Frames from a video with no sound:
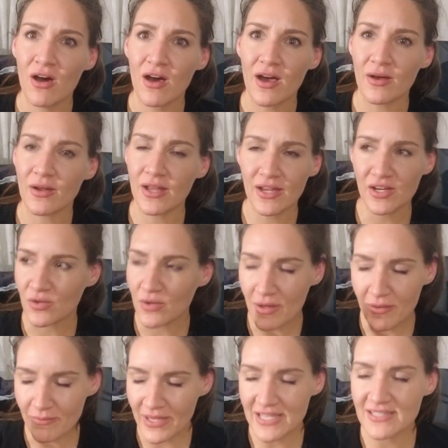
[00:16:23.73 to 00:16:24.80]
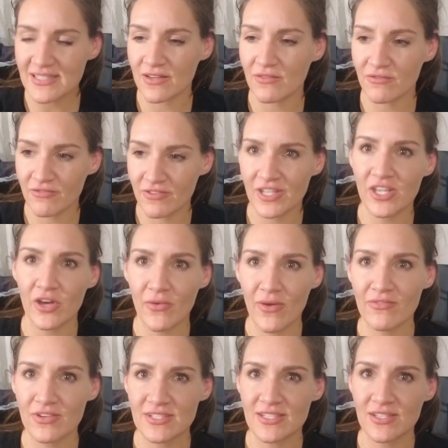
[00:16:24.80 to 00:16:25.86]
an amazing video
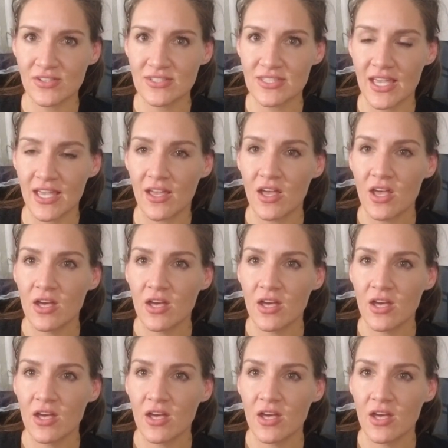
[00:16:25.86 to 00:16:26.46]
every single day